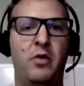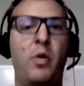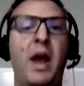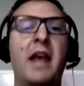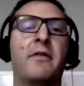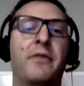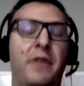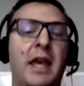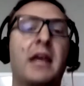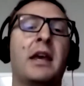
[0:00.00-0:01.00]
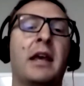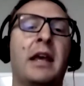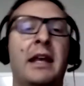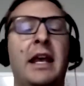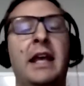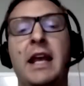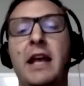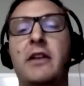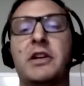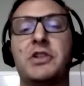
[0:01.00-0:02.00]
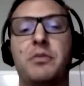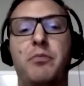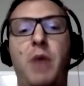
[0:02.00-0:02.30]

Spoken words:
way of thinking, and in English,